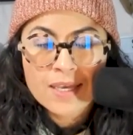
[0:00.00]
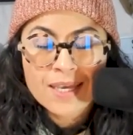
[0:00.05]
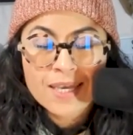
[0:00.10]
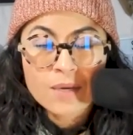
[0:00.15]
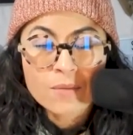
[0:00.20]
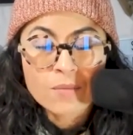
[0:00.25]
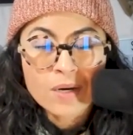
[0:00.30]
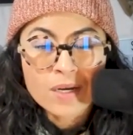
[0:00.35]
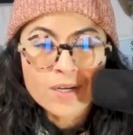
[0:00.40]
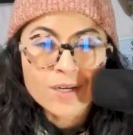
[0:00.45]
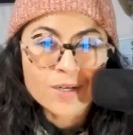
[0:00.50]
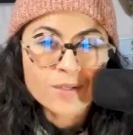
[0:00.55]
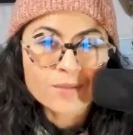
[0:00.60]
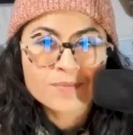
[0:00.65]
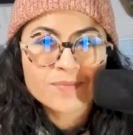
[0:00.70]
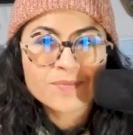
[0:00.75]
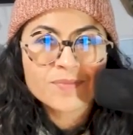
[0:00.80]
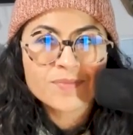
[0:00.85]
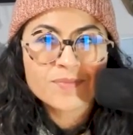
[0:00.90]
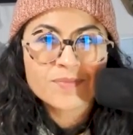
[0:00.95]
Y bueno,
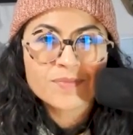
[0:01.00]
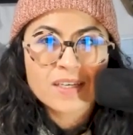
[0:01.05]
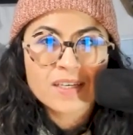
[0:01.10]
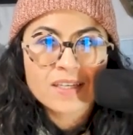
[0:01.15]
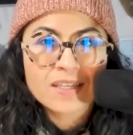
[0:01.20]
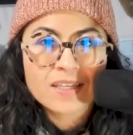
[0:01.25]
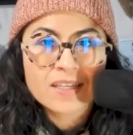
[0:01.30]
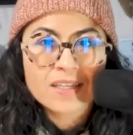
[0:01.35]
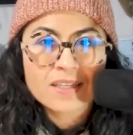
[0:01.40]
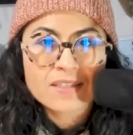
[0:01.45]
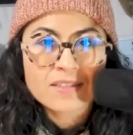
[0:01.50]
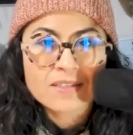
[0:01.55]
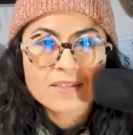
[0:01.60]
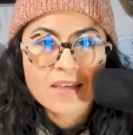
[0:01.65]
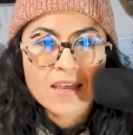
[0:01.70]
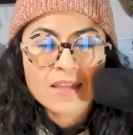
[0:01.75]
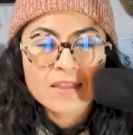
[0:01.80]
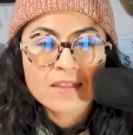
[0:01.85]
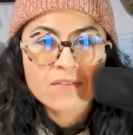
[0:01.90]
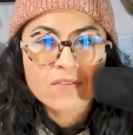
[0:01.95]
this is the
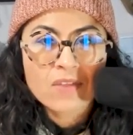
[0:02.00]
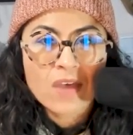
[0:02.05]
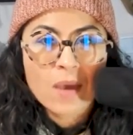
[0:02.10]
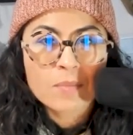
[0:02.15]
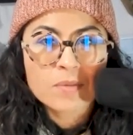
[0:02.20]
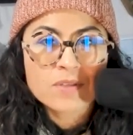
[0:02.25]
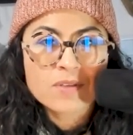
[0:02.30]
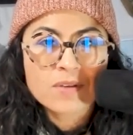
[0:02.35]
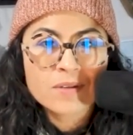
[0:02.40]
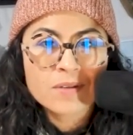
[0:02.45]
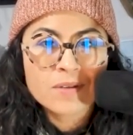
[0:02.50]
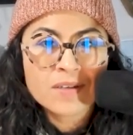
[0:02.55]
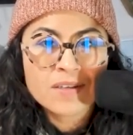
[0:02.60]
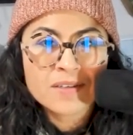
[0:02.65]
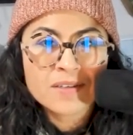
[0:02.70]
end of the episode,